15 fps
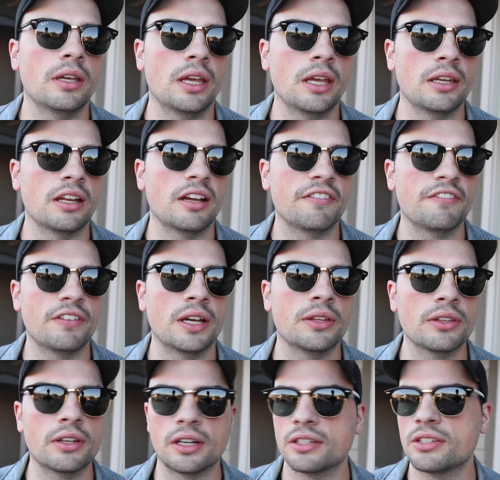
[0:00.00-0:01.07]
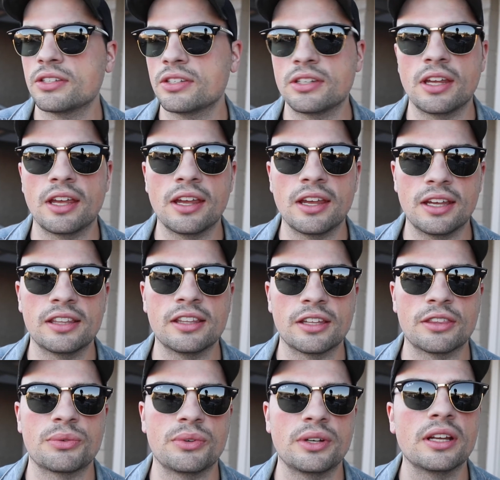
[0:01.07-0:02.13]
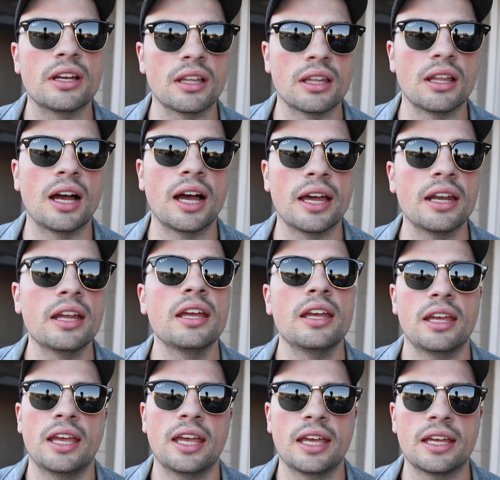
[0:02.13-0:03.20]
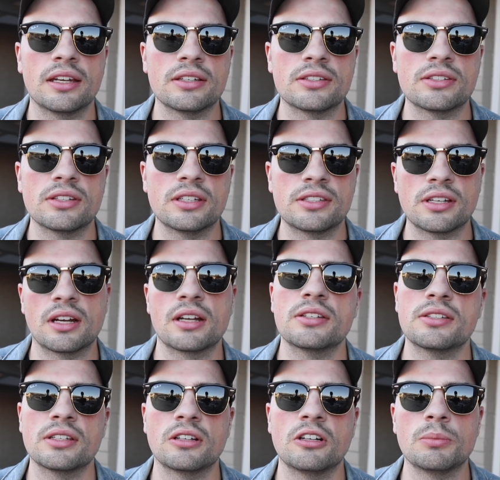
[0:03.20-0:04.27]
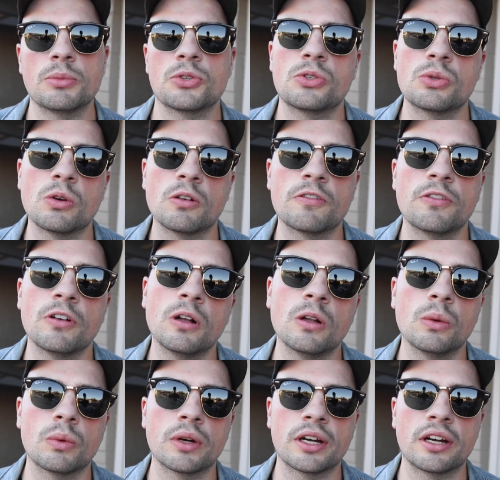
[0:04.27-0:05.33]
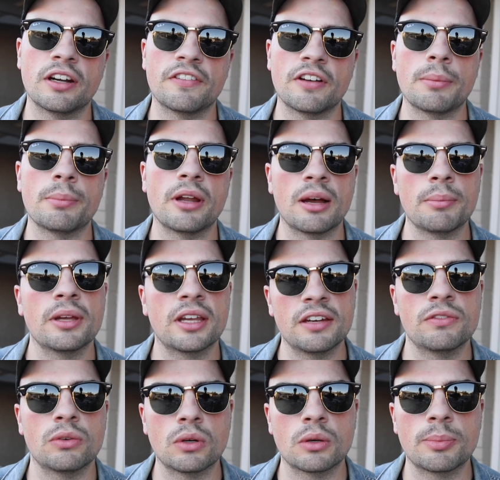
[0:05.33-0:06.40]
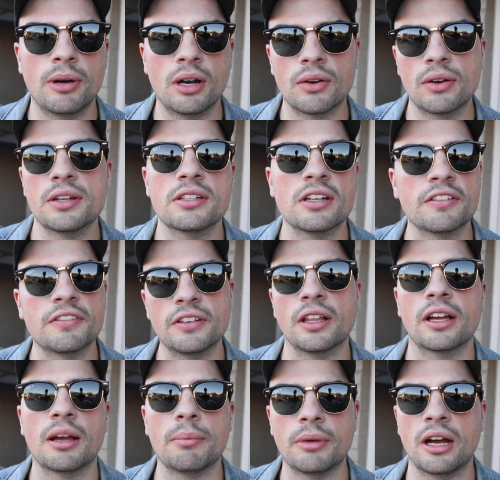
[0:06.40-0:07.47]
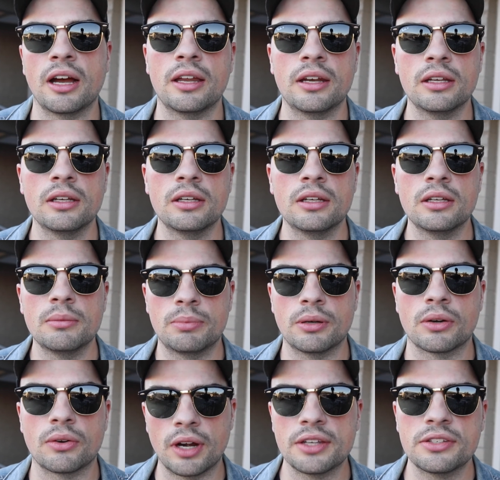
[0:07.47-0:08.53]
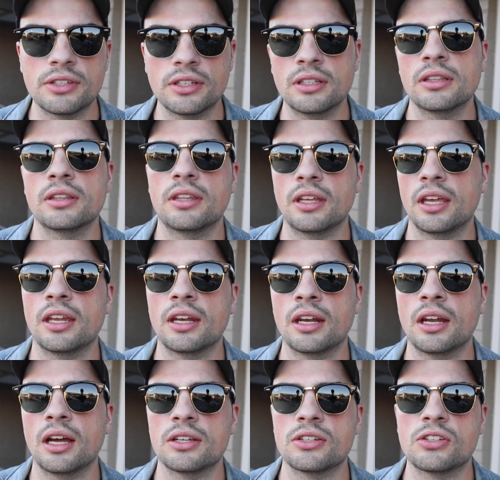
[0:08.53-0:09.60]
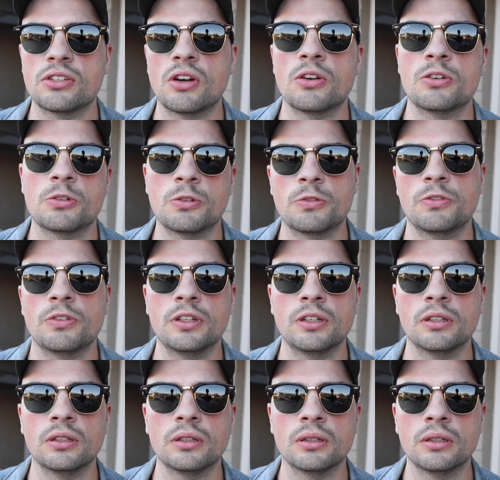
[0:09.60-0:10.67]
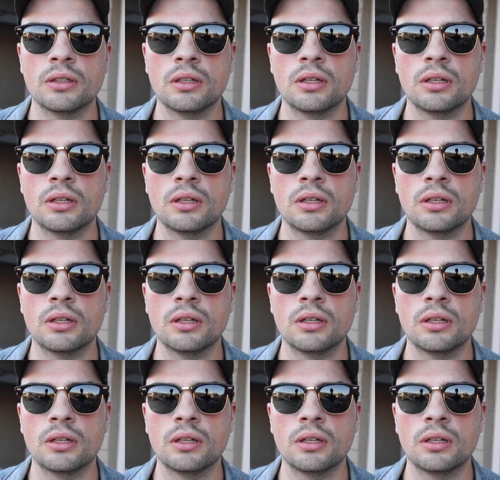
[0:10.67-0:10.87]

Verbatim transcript: and I found that I stay in the three a lot and it's honestly almost to a fault where if I'm not making forward progress and I feel like I'm not progressing, then I start to feel